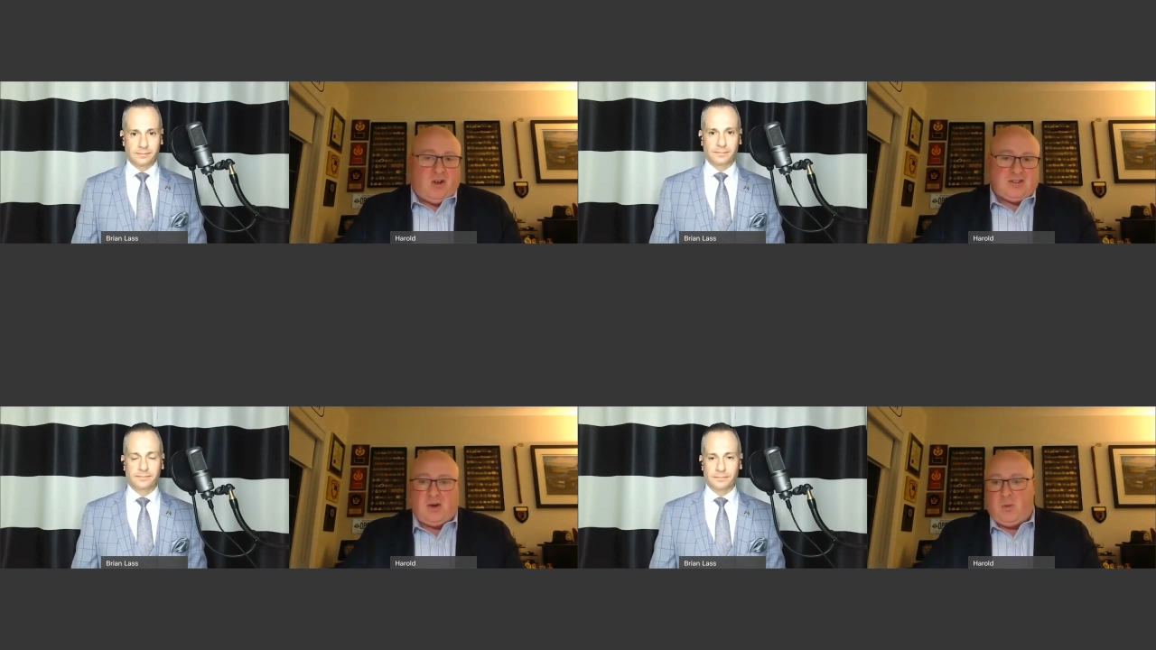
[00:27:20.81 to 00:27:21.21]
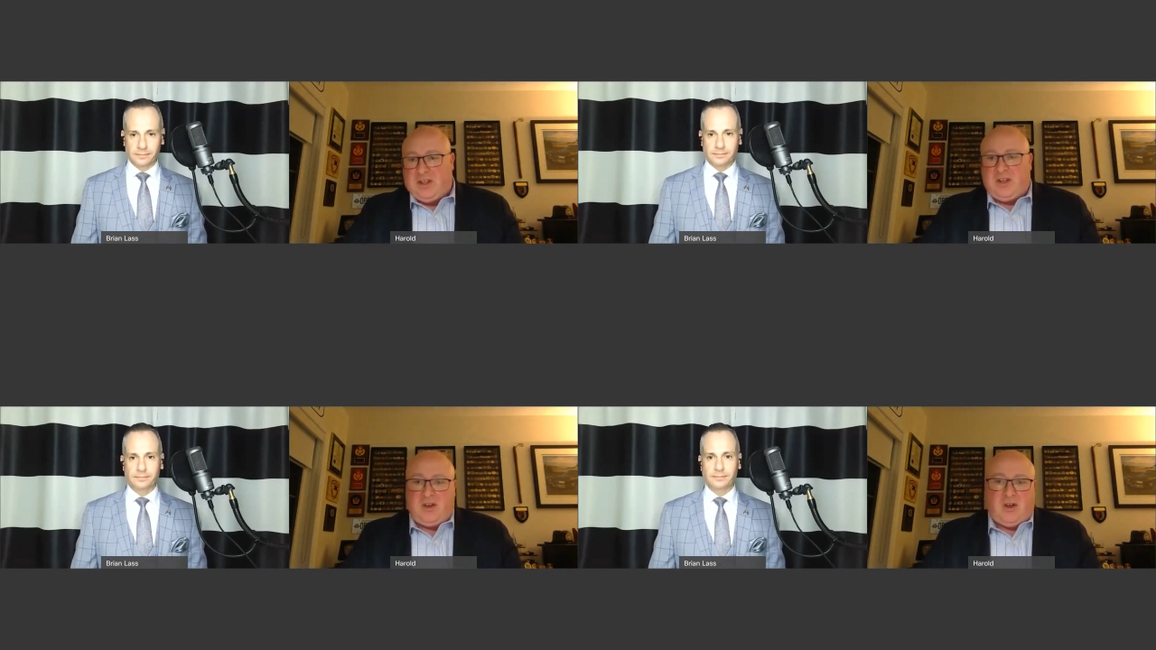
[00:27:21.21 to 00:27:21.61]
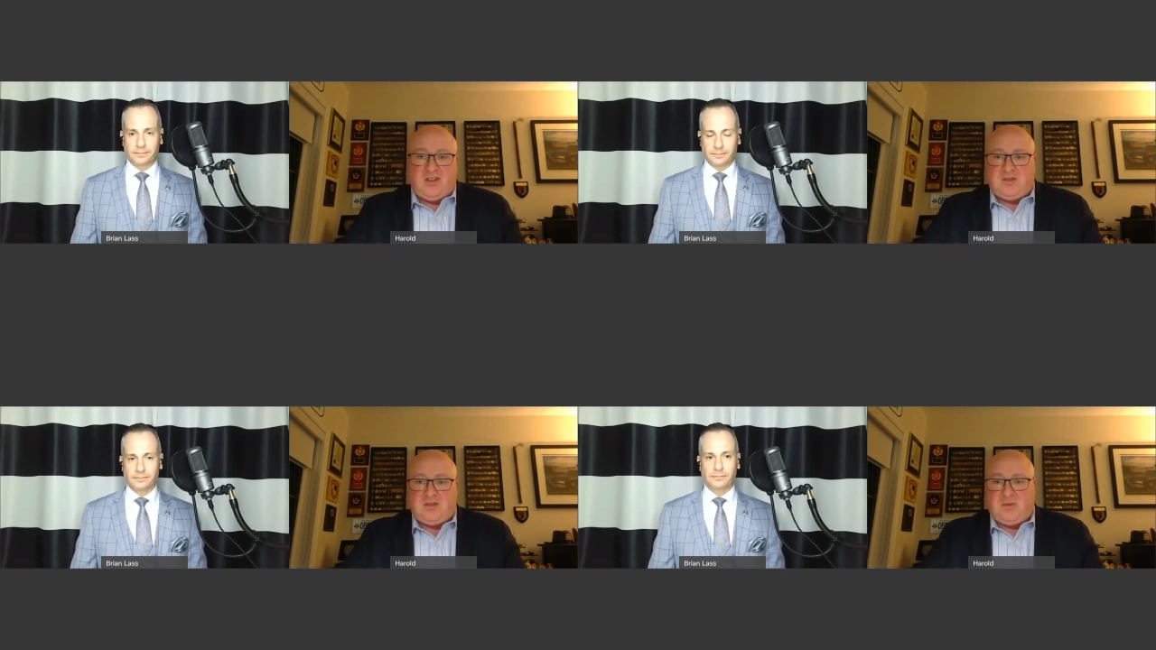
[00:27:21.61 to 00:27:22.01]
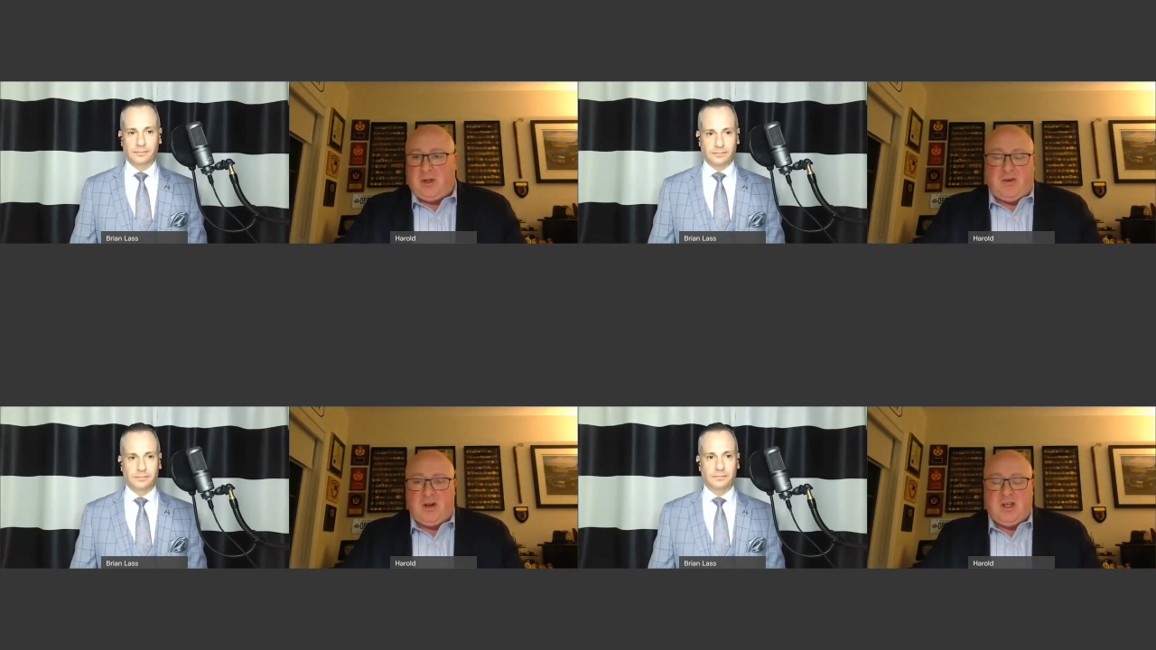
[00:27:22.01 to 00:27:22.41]
Speaker 1: our weekly calls with all of
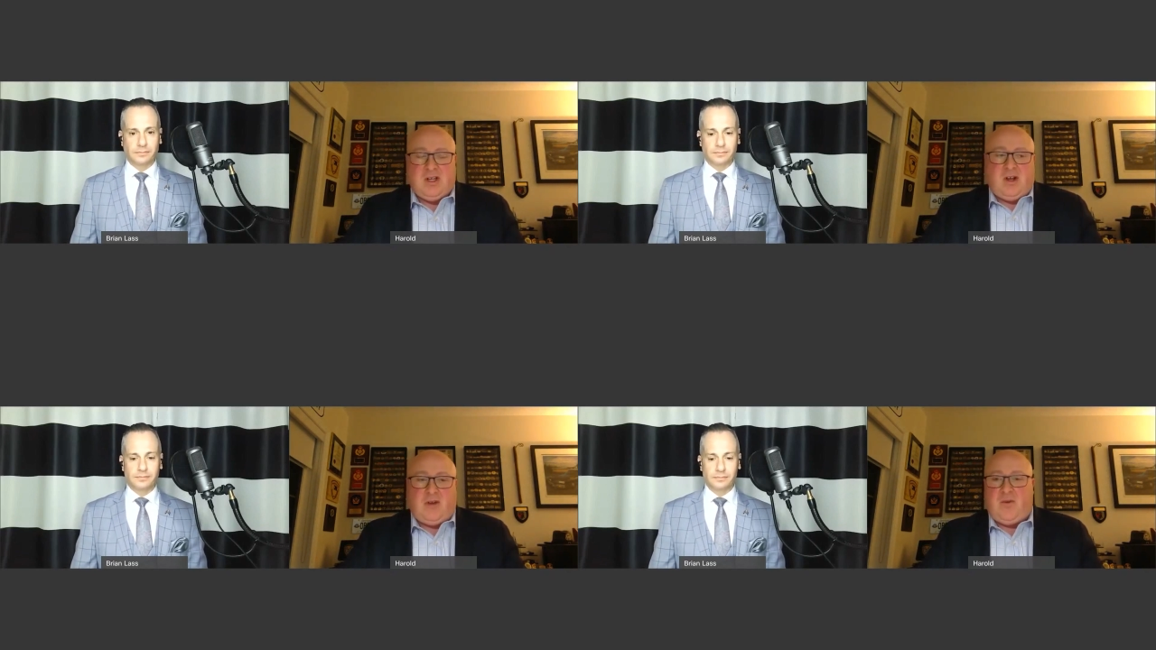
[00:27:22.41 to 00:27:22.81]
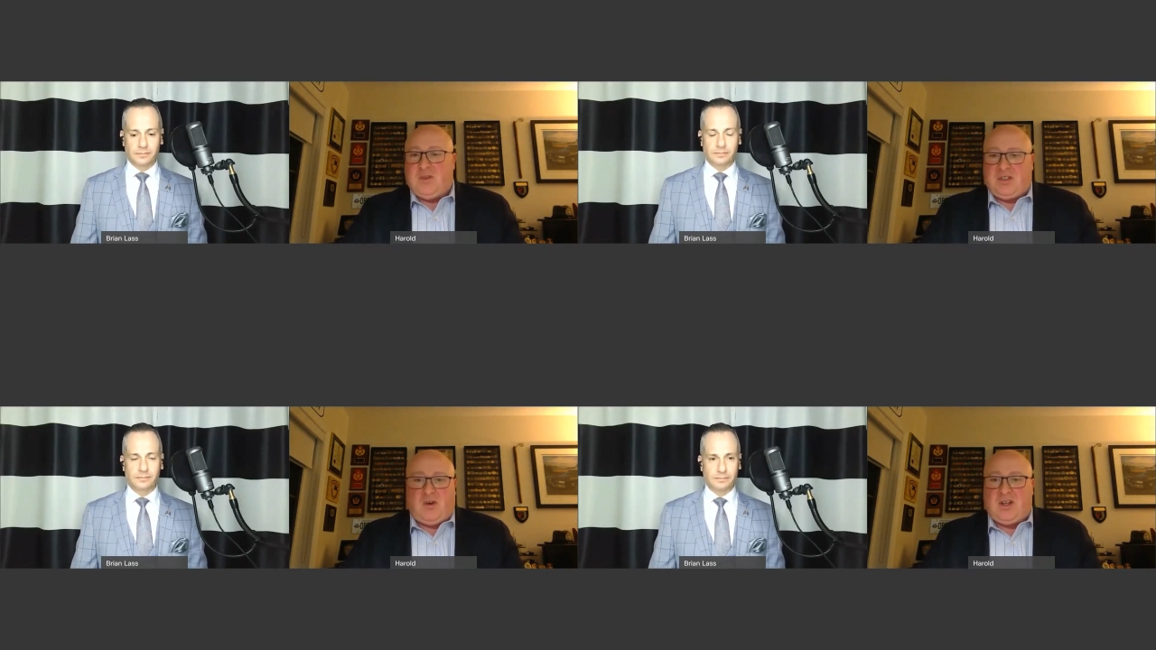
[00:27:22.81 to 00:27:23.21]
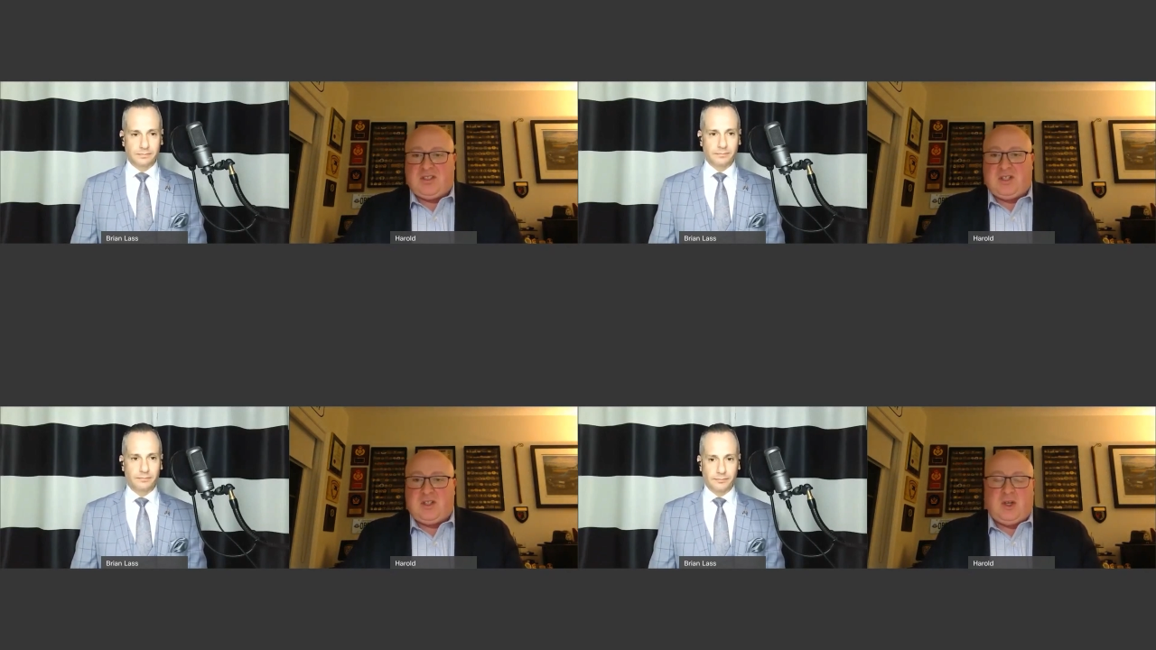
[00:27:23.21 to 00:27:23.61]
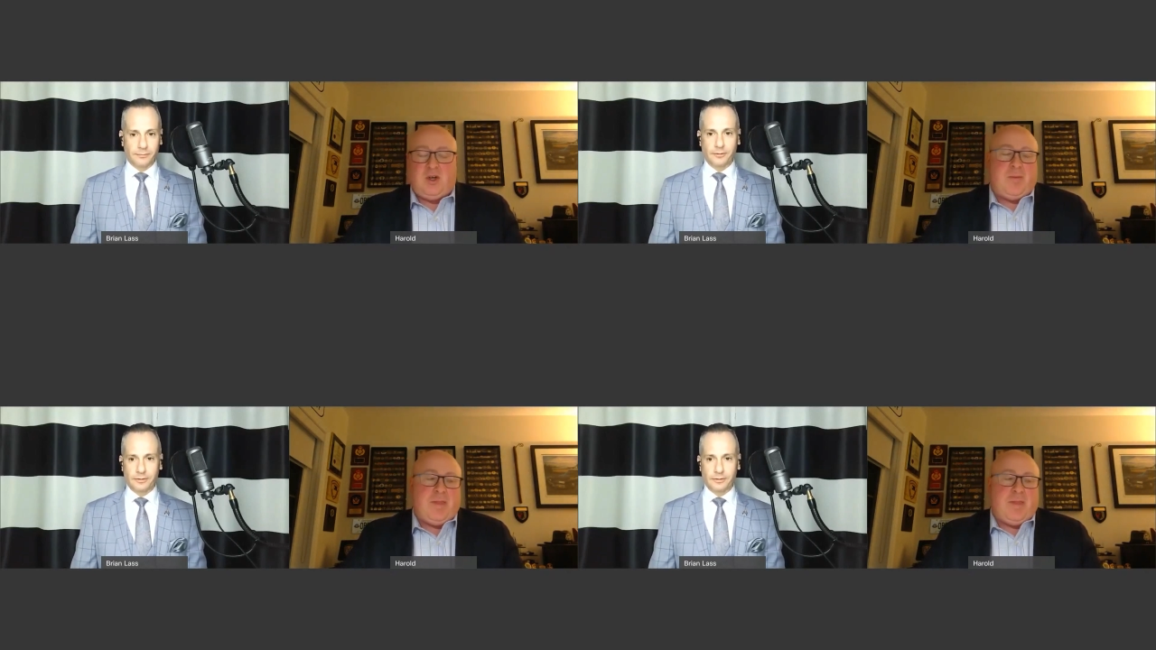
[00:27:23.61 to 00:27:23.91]
our, our folks across the globe.